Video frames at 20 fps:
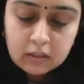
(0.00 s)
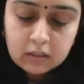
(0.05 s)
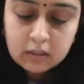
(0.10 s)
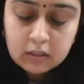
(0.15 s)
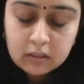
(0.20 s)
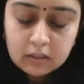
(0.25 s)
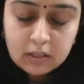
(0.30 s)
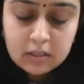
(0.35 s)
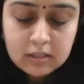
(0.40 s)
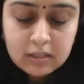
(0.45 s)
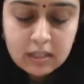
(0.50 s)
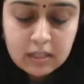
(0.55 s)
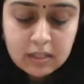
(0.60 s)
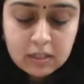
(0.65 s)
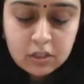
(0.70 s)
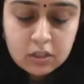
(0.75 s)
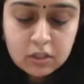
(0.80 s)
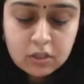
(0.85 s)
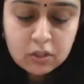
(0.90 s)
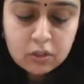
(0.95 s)
This
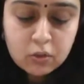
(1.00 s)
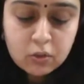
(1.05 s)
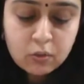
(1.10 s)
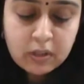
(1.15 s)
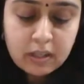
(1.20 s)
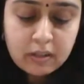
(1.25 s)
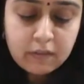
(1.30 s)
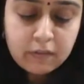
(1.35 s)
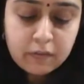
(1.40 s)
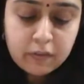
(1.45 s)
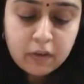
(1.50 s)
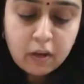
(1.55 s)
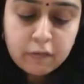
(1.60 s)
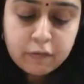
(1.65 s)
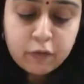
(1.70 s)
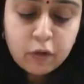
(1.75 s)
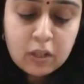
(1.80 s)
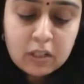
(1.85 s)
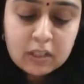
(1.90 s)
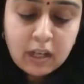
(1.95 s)
is to give a
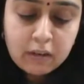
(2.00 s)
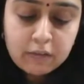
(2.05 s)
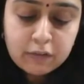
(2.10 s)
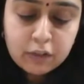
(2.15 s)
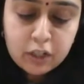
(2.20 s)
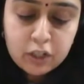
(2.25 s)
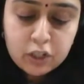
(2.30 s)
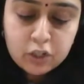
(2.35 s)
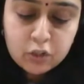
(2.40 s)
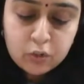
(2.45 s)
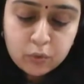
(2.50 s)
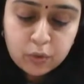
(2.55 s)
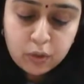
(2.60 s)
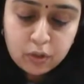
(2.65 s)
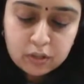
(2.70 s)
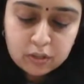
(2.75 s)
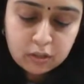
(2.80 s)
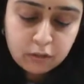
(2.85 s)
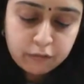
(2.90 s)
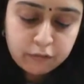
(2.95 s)
full coverage to
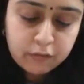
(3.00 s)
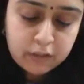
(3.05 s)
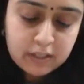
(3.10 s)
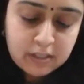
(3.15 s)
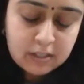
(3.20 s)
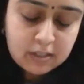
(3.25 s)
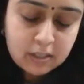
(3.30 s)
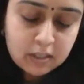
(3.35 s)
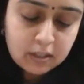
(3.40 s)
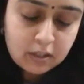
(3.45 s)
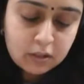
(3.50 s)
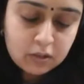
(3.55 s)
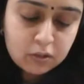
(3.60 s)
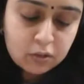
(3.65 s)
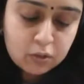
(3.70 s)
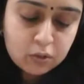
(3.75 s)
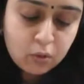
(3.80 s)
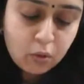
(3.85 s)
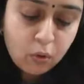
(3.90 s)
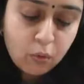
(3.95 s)
your surface.
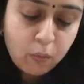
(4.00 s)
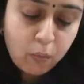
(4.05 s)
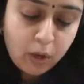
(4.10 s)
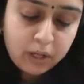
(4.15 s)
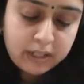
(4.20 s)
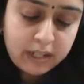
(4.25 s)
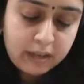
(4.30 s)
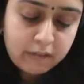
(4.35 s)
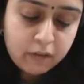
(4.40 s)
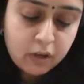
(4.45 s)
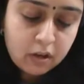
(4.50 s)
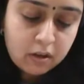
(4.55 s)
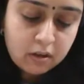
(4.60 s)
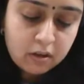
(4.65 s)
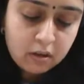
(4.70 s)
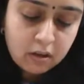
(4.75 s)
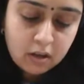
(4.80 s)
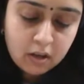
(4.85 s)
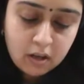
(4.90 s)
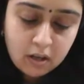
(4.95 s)
So
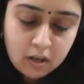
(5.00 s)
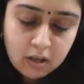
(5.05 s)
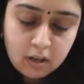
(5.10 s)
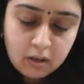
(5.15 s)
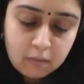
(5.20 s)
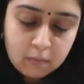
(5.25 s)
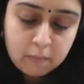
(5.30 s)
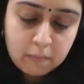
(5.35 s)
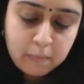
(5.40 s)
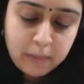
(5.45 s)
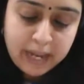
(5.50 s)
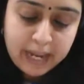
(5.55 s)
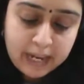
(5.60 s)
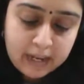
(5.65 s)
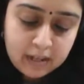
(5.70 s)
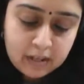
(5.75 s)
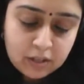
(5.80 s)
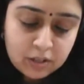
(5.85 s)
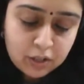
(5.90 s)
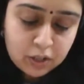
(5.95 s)
whatever
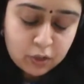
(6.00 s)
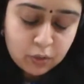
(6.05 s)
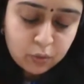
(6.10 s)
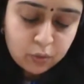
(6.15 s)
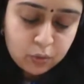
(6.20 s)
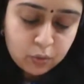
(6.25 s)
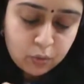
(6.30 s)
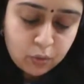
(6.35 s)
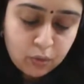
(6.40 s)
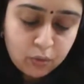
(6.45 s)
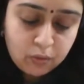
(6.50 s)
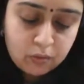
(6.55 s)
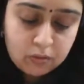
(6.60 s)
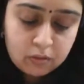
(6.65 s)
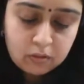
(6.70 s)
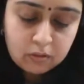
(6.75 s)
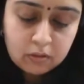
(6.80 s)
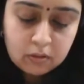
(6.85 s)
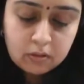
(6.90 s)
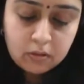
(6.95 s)
paint you do
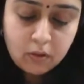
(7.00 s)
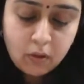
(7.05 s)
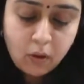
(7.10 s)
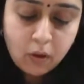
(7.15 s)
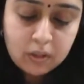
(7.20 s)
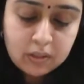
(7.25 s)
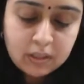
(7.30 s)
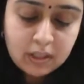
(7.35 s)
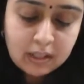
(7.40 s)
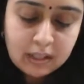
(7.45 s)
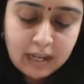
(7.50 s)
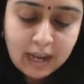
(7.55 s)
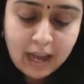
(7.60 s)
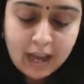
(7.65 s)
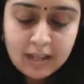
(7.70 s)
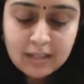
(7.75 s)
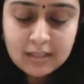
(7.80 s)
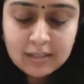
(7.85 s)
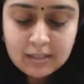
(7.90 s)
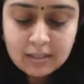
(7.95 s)
on the
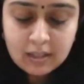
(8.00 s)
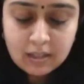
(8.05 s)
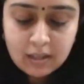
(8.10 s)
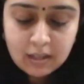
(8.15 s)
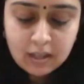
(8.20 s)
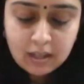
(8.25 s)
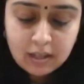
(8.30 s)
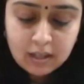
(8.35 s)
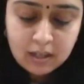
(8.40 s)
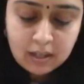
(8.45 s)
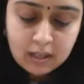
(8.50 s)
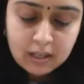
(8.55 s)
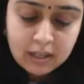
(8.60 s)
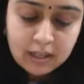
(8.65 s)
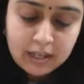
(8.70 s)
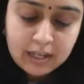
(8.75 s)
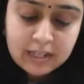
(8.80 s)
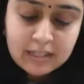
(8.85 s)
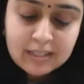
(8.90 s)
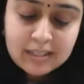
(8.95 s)
glass,
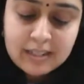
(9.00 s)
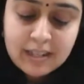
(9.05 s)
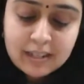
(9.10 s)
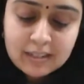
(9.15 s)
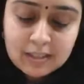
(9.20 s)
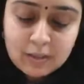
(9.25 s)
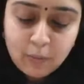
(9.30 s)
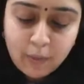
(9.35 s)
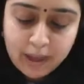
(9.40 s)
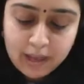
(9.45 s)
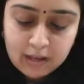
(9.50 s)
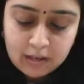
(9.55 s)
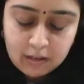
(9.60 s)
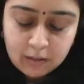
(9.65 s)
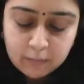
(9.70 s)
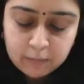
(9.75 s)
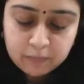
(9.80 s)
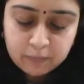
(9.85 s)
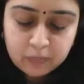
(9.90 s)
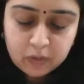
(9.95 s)
it sticks well,
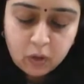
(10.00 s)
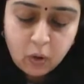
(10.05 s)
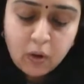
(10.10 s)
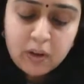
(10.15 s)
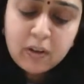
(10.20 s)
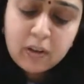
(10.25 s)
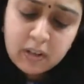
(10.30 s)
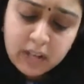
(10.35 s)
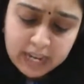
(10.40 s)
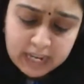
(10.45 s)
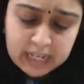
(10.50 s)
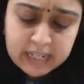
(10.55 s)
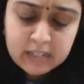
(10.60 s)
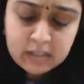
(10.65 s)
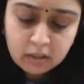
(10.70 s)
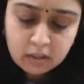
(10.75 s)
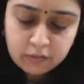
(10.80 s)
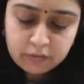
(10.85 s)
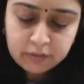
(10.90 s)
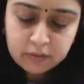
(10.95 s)
or on any
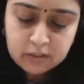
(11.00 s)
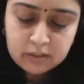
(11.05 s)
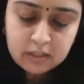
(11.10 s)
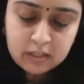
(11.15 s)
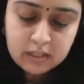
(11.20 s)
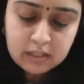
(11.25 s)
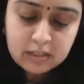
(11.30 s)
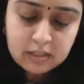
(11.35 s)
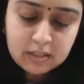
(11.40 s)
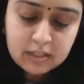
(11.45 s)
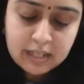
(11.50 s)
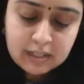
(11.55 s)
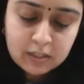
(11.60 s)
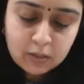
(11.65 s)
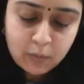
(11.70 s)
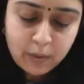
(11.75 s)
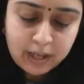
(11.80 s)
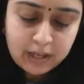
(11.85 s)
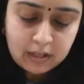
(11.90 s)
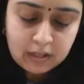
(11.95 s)
surface, it sticks
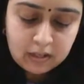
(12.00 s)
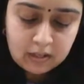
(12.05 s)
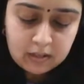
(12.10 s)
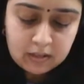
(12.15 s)
well.